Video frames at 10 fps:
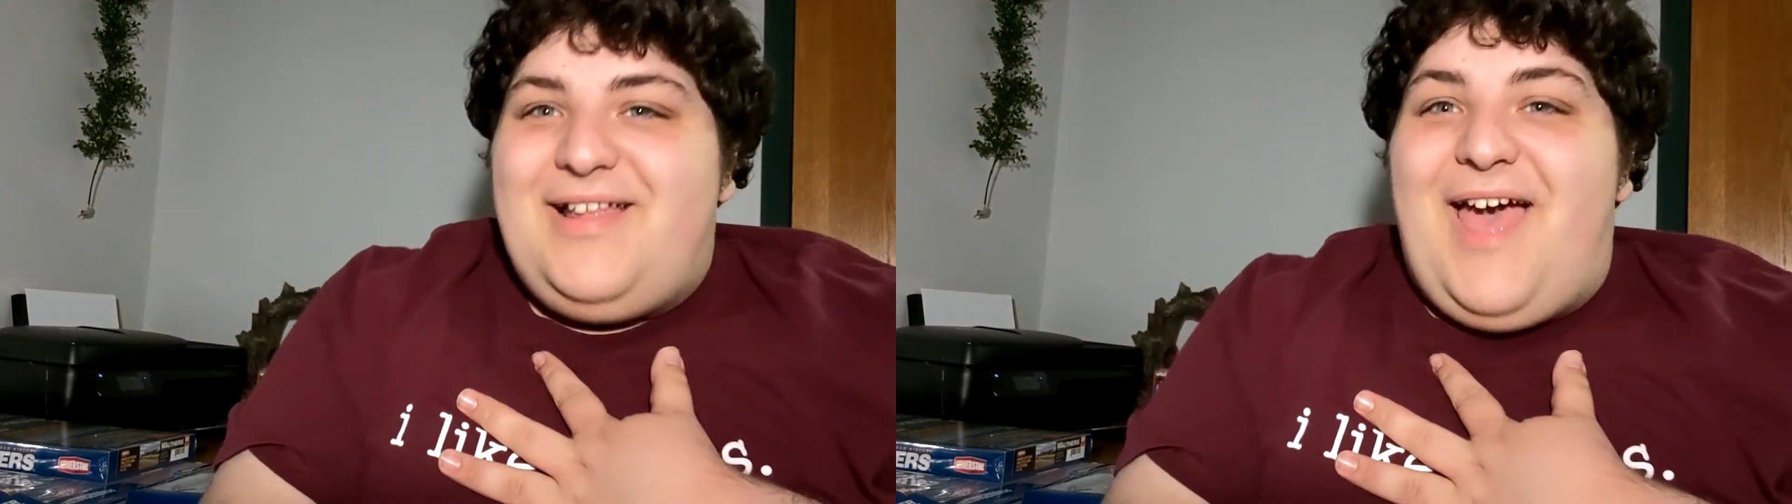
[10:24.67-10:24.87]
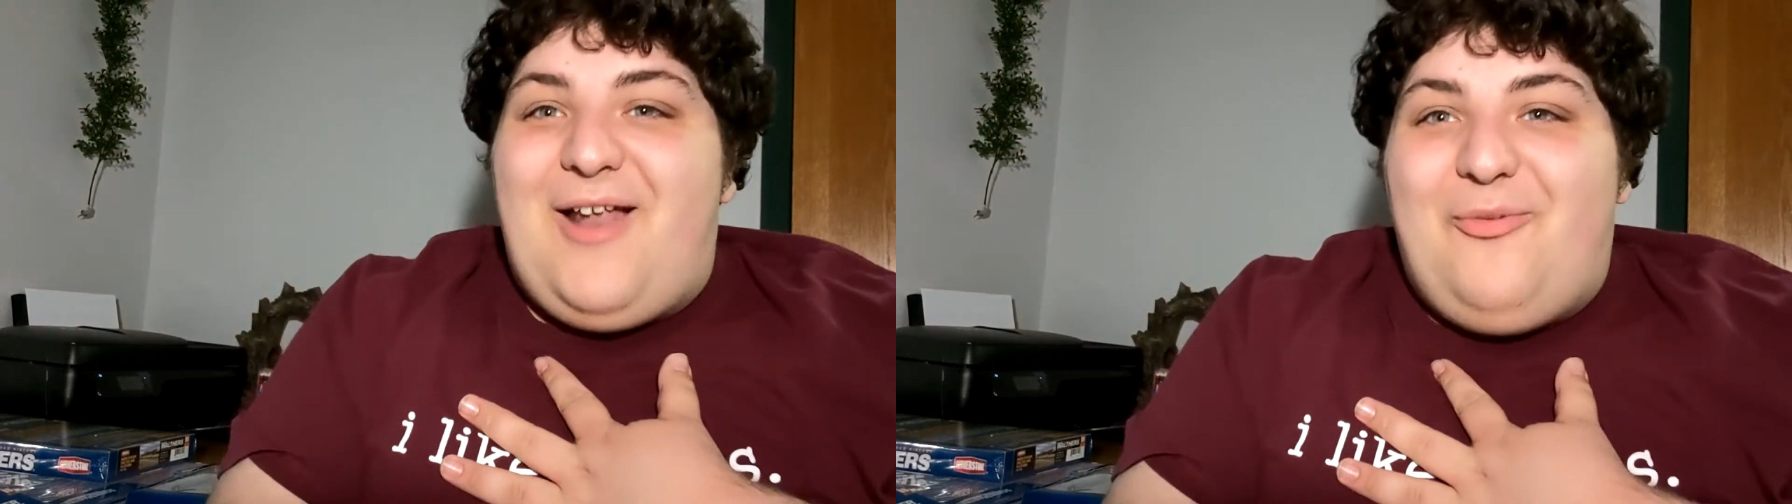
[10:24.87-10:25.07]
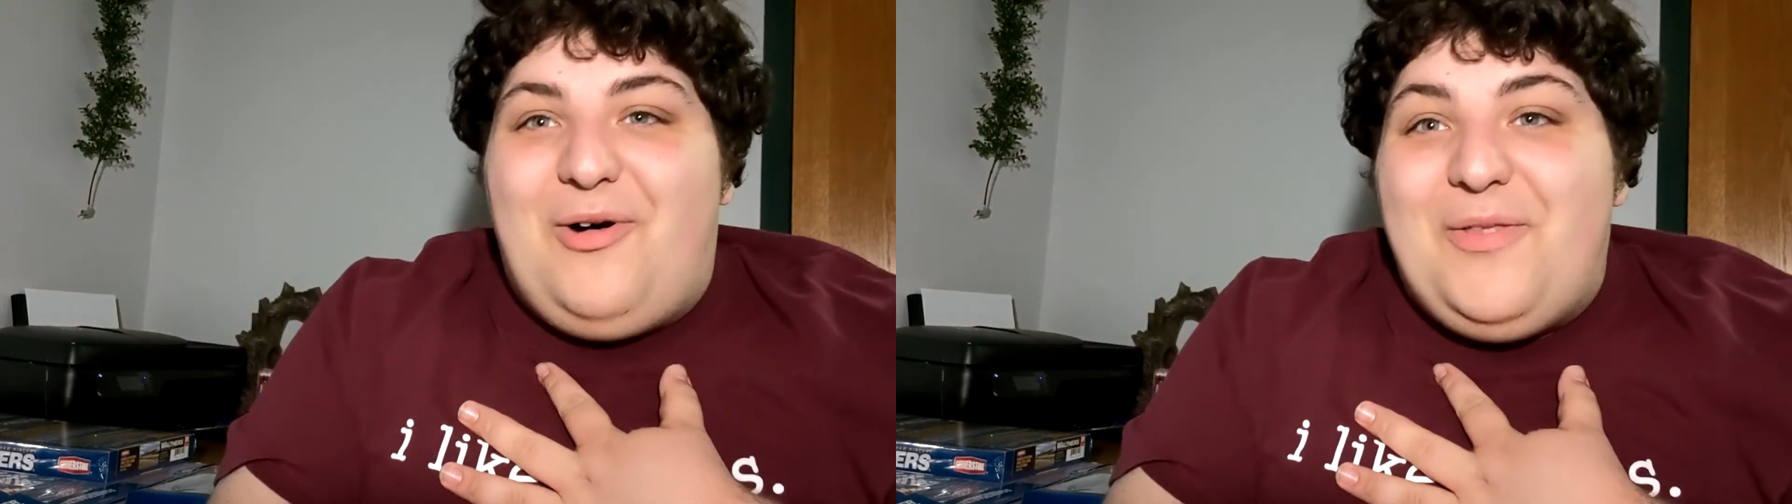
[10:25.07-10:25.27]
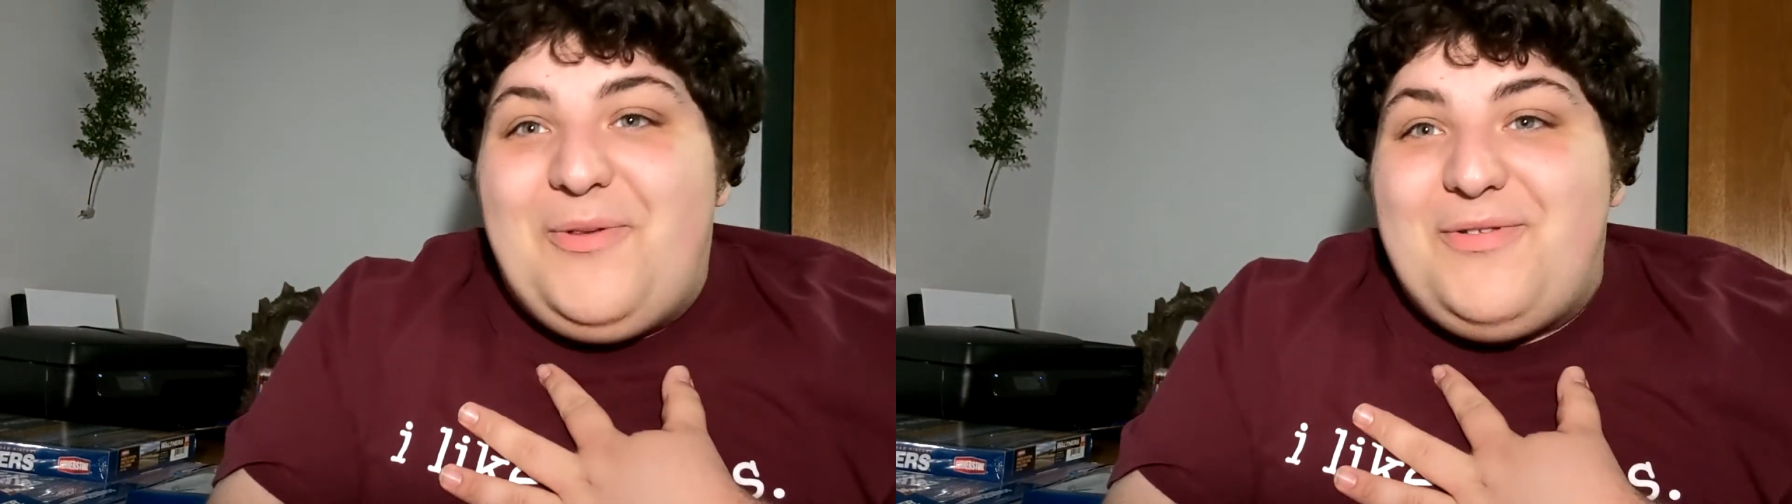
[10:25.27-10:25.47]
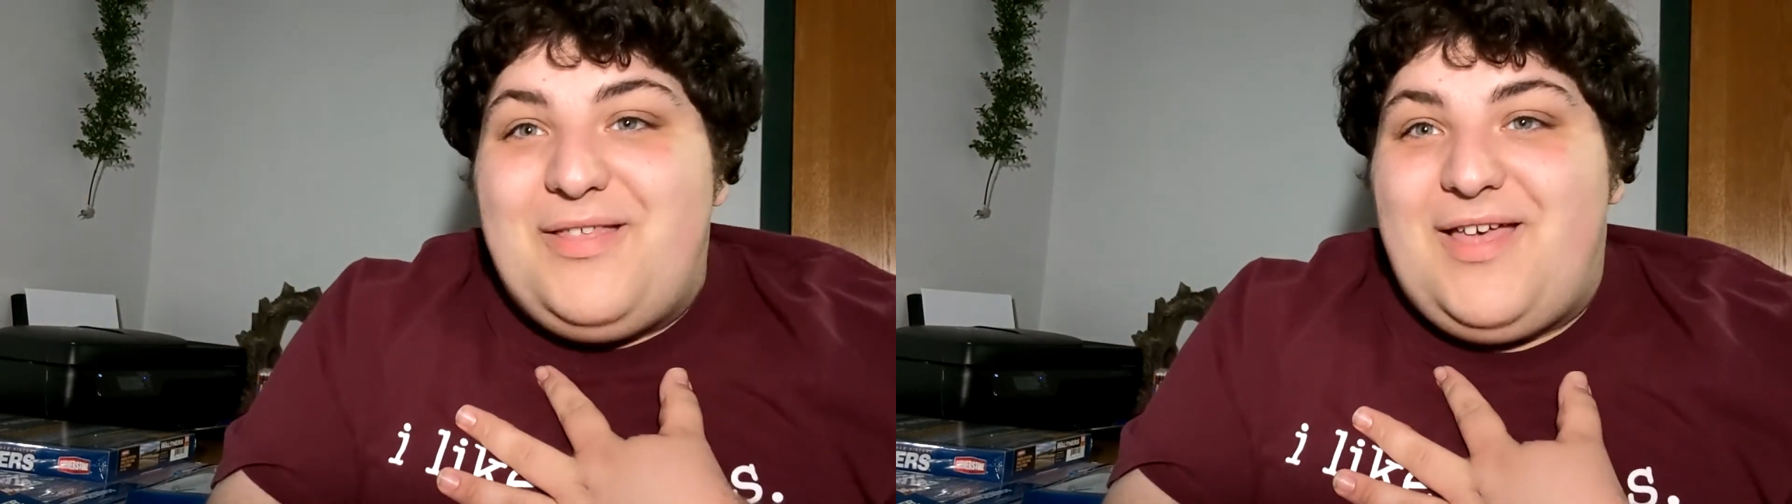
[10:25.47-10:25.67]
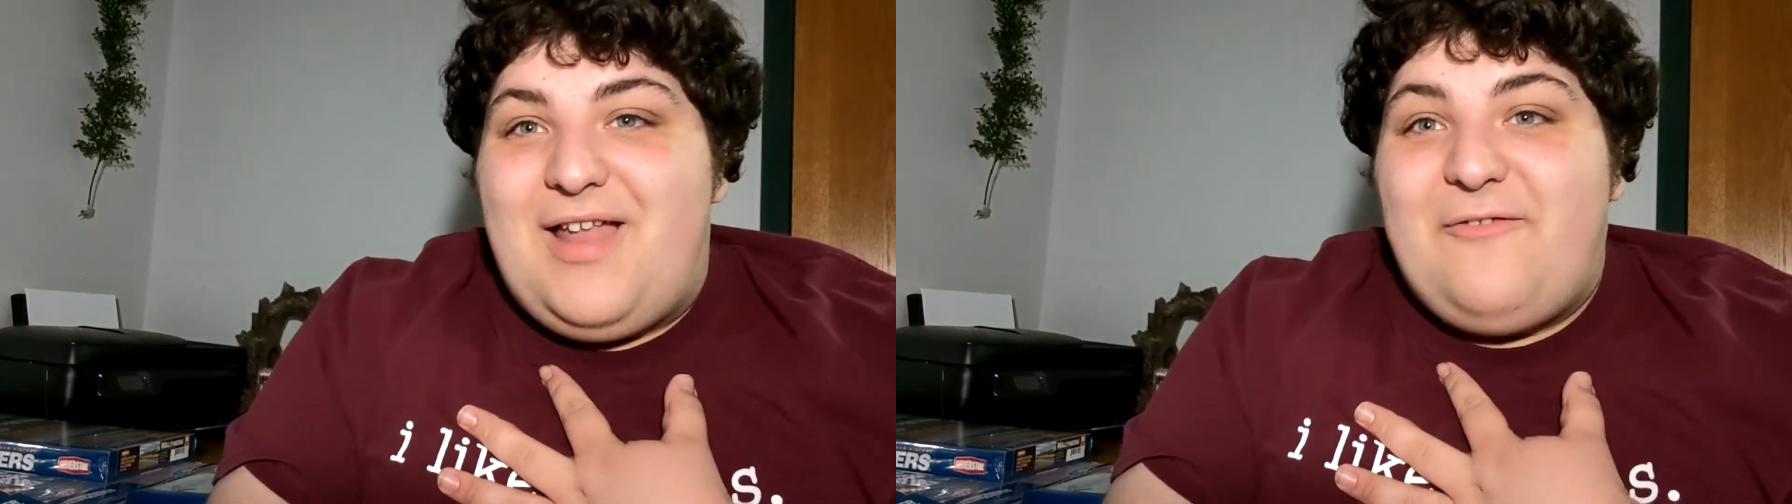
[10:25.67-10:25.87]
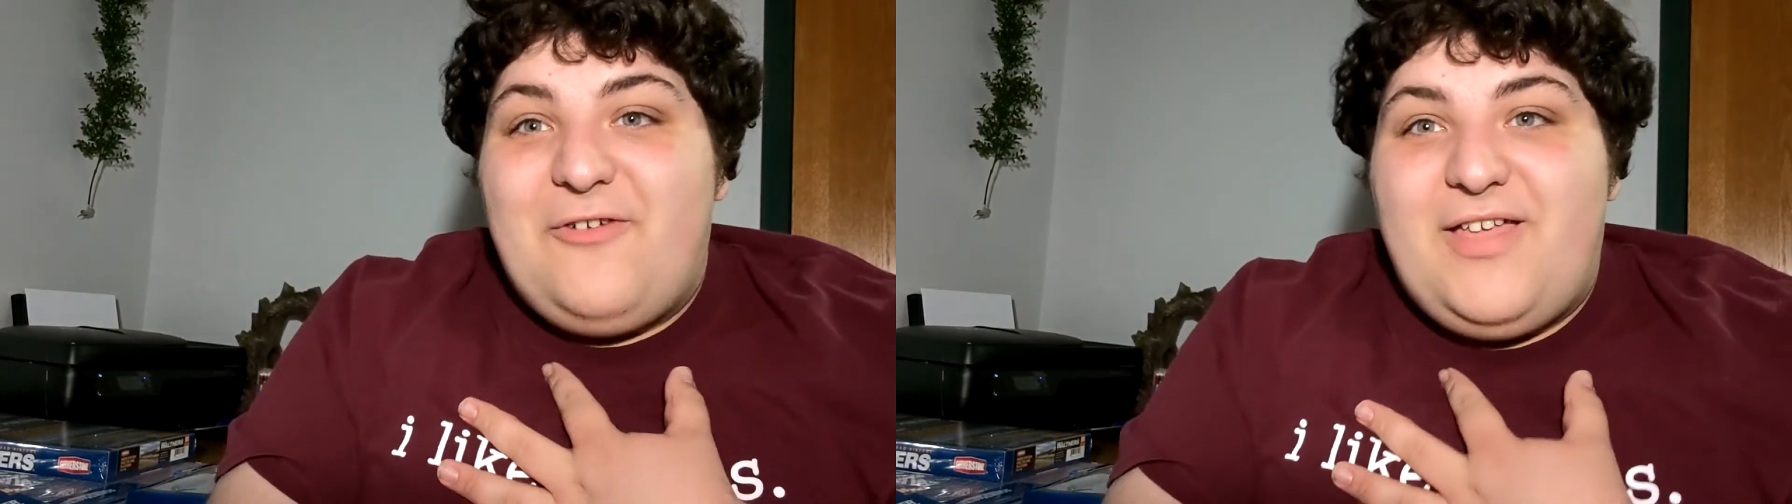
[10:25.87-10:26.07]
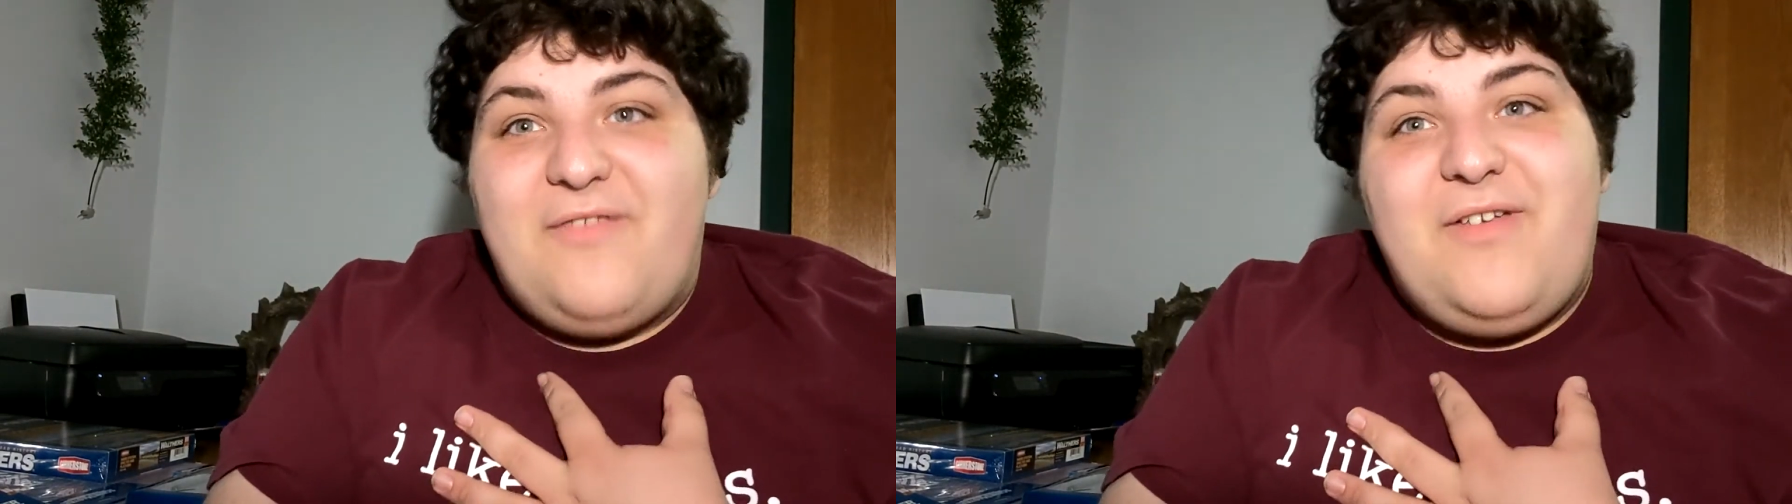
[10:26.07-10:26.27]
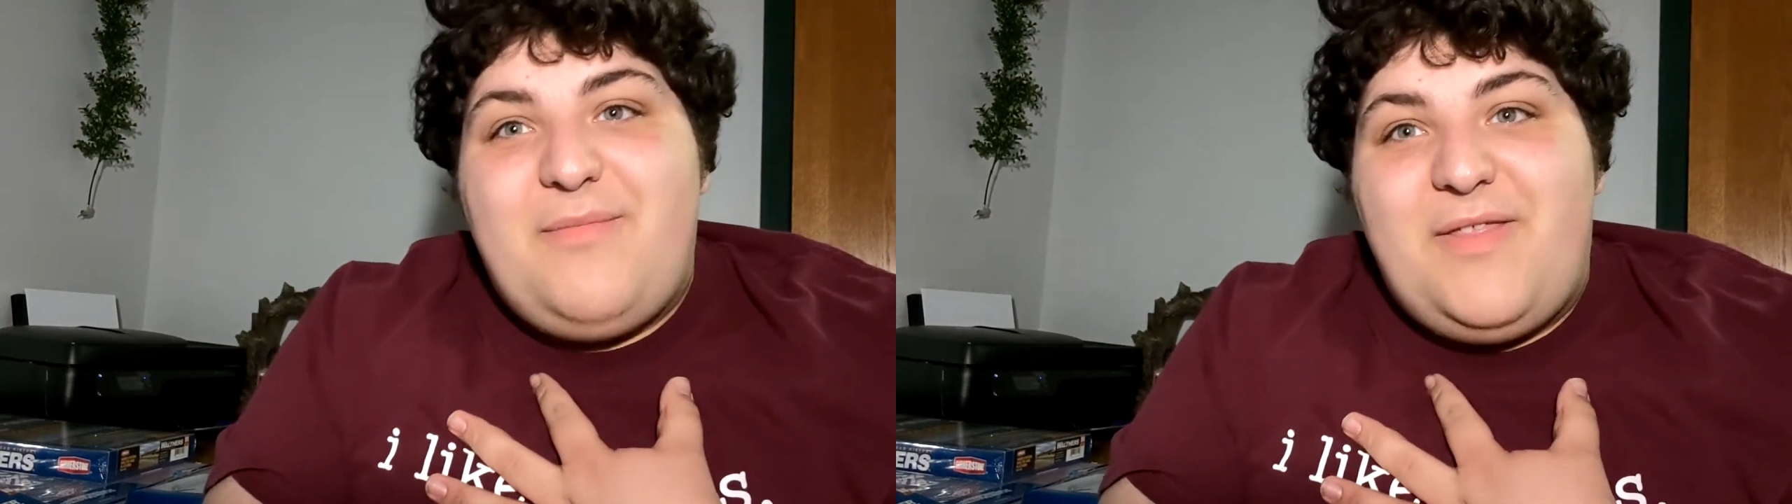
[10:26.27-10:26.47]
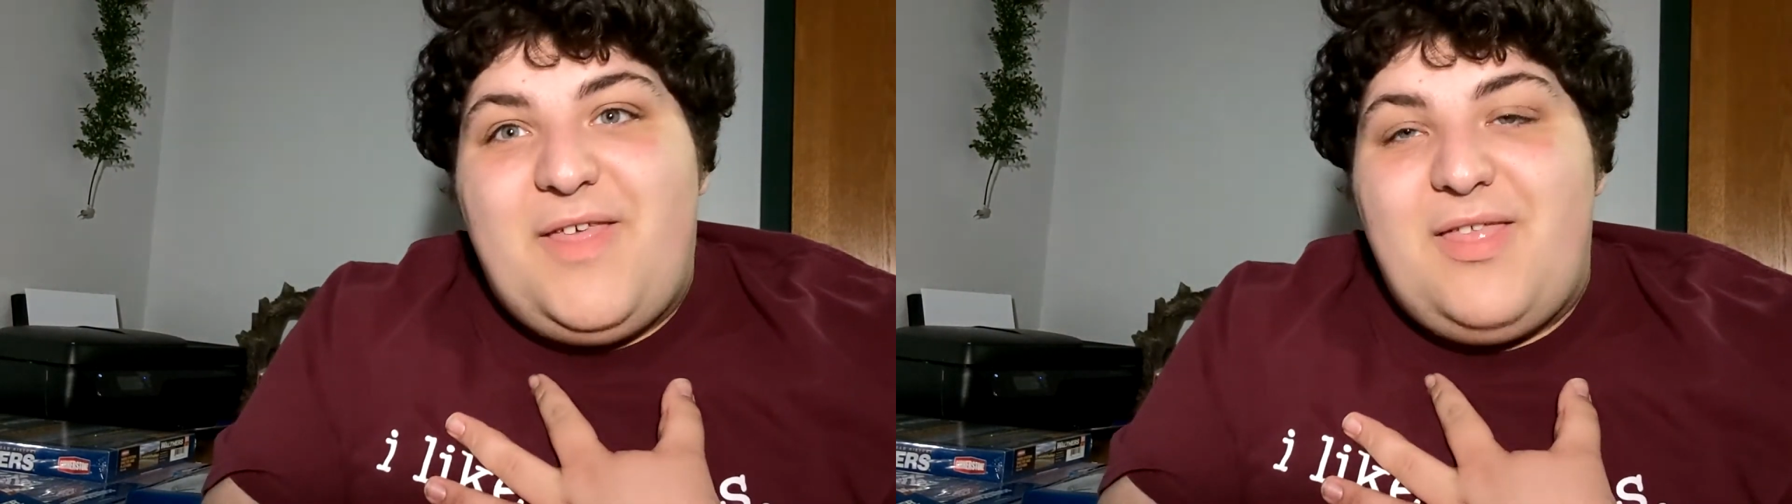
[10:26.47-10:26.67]
at Walther's again for giving
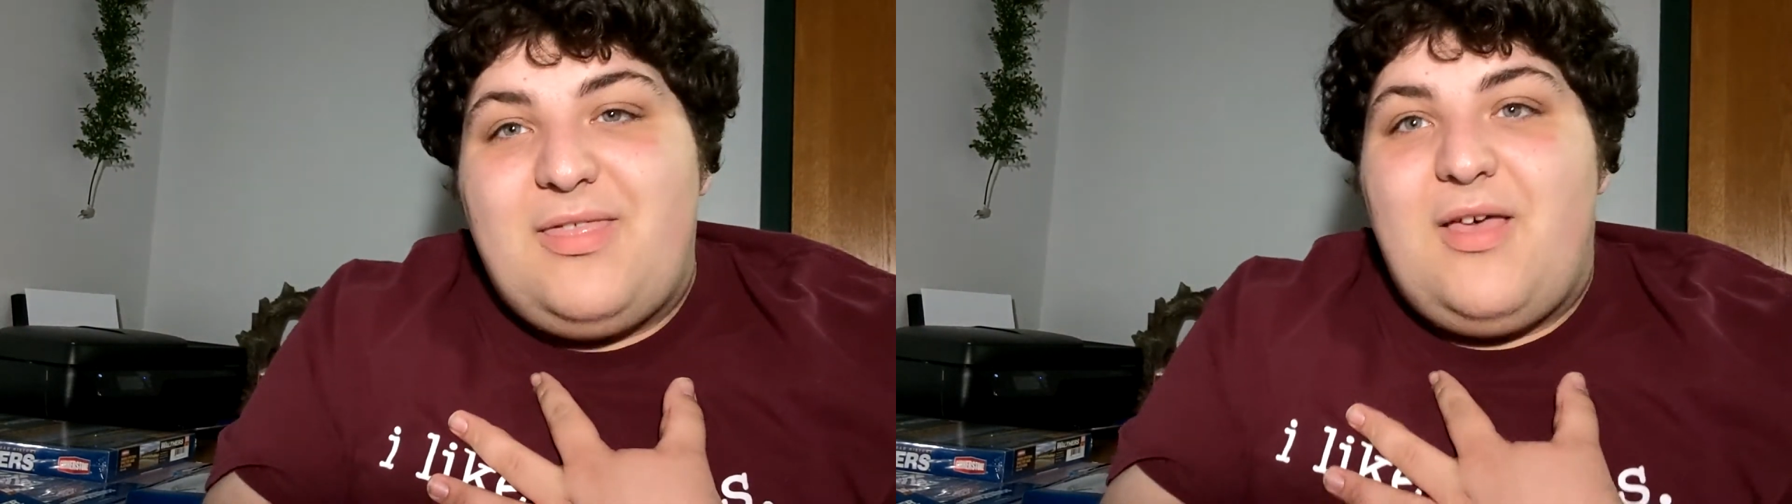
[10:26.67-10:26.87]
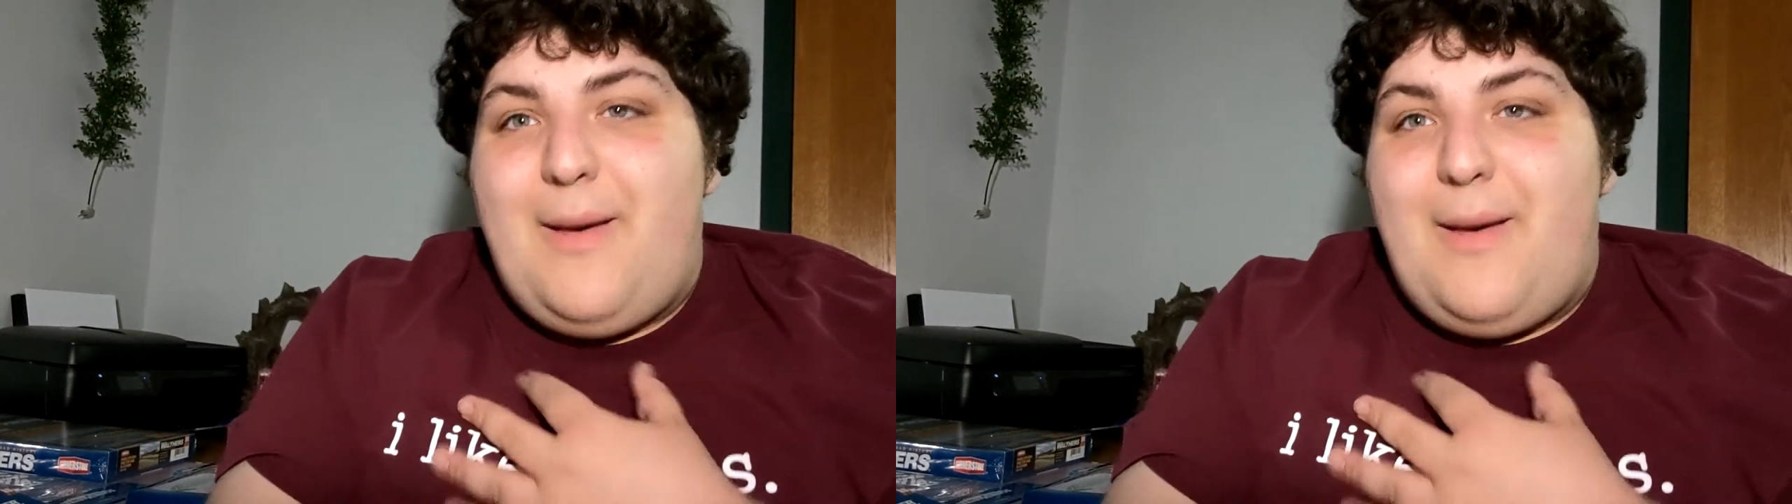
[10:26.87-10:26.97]
me this